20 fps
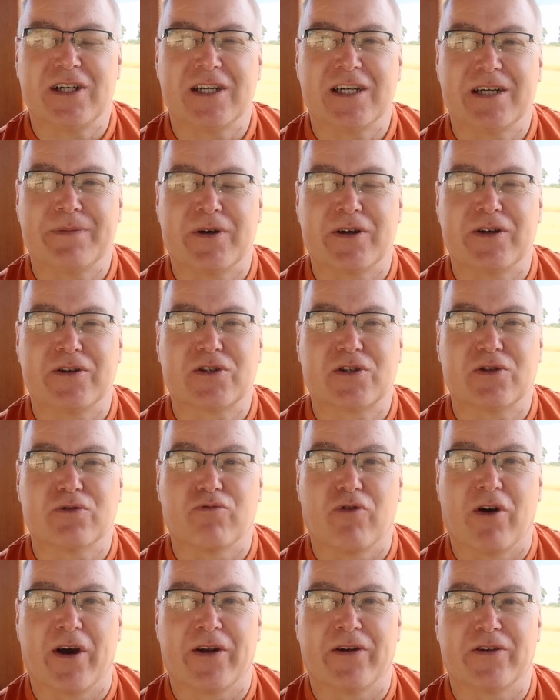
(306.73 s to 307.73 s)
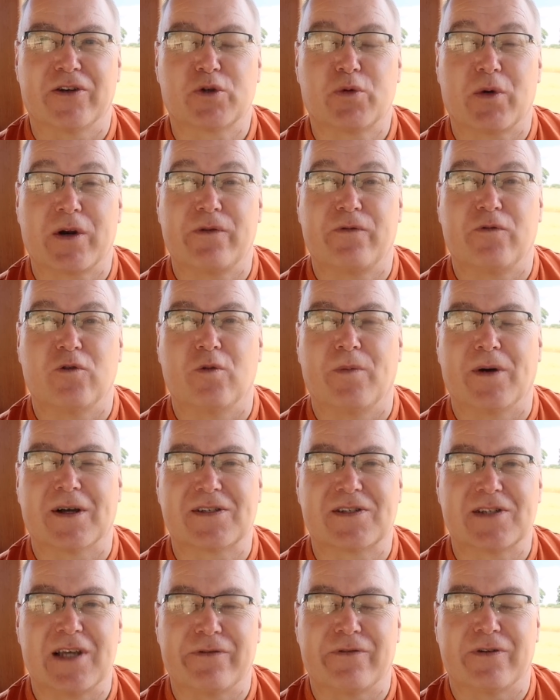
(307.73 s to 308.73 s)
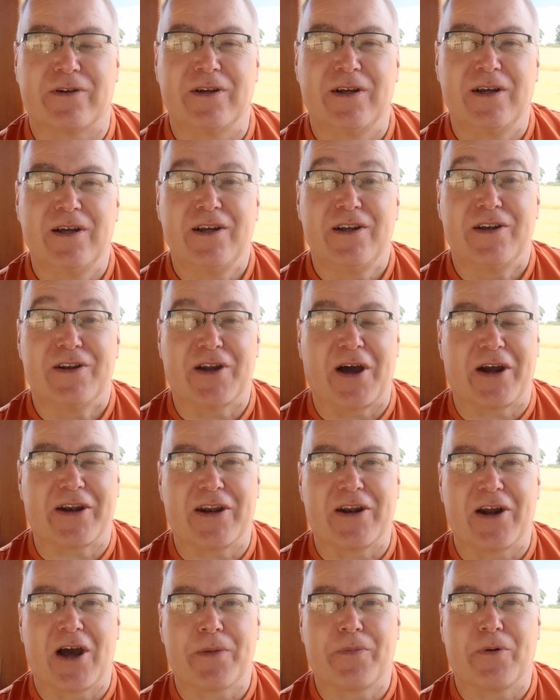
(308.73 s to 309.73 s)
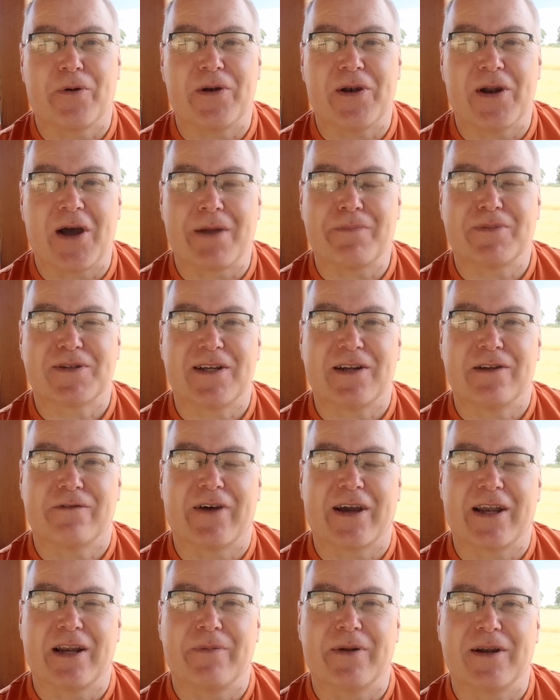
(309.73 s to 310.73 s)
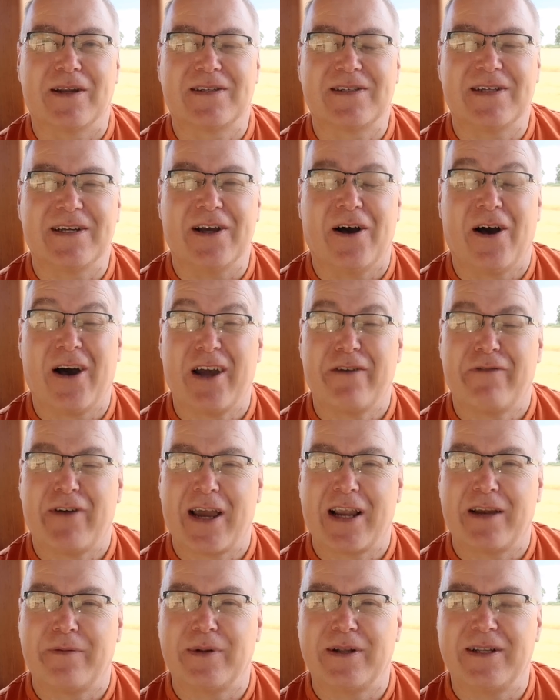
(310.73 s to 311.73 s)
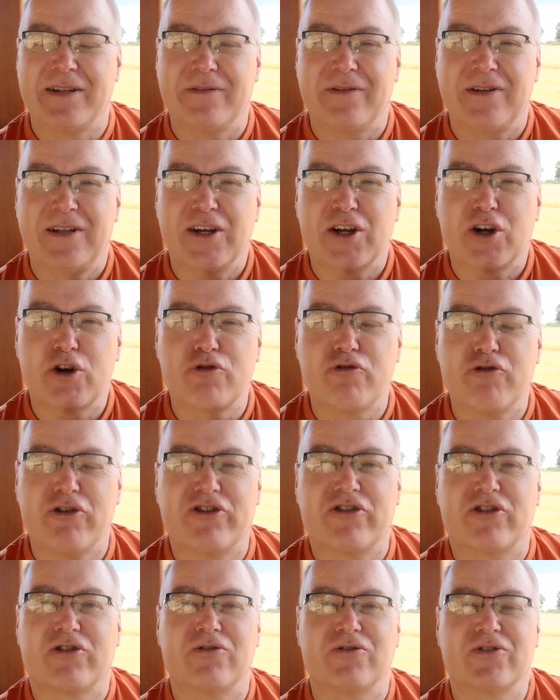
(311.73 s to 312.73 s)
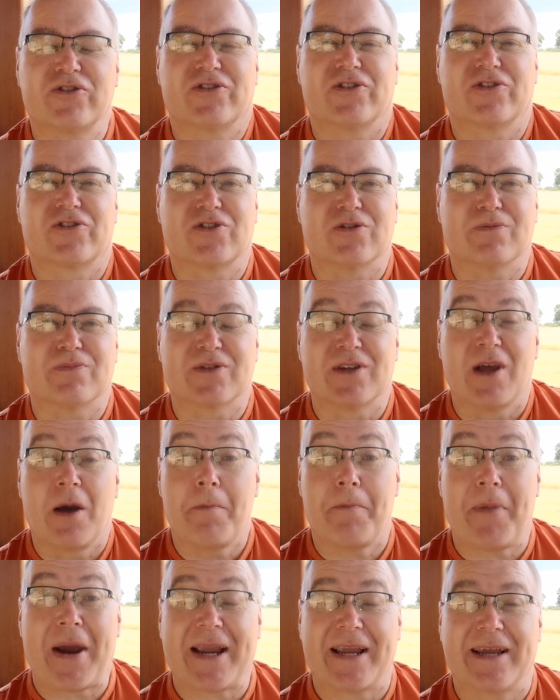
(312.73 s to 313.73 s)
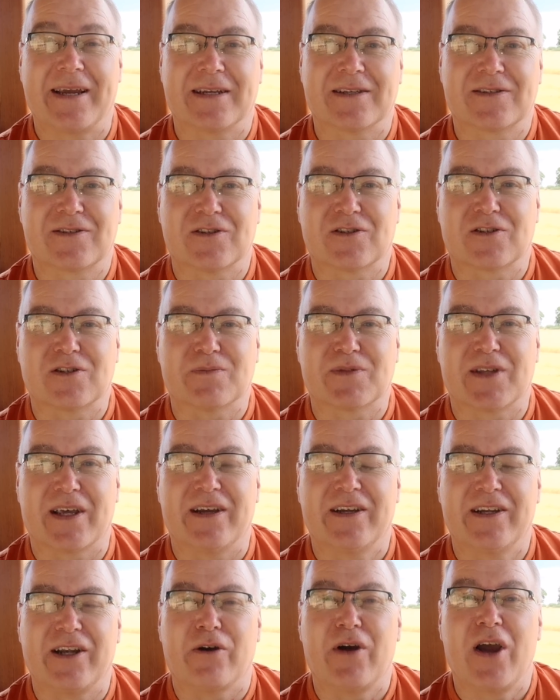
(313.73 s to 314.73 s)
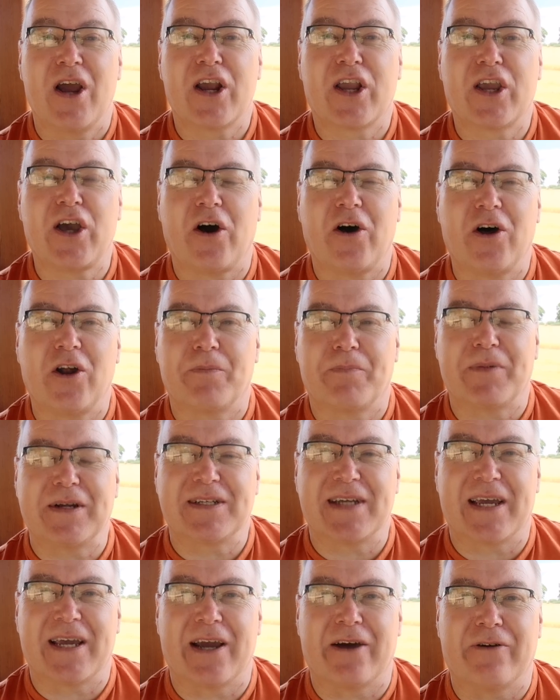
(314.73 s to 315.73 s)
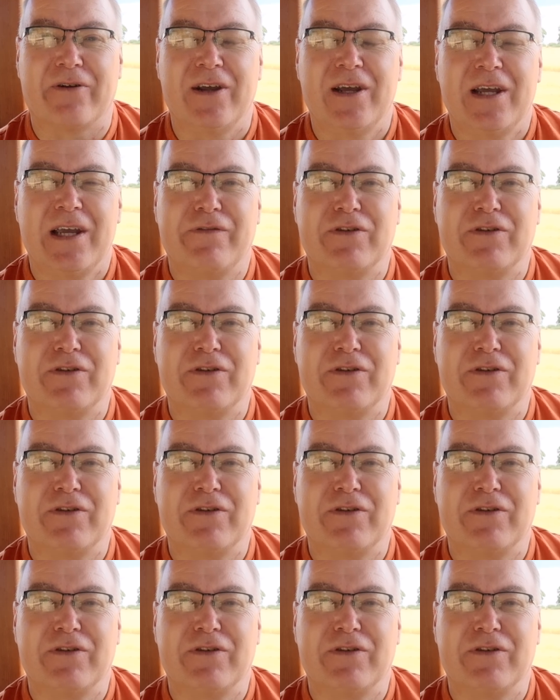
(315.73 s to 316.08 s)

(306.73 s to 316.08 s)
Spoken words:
I used to run 24/7, 99.9% availability, high available critical systems, banking systems that, you know, can't be down.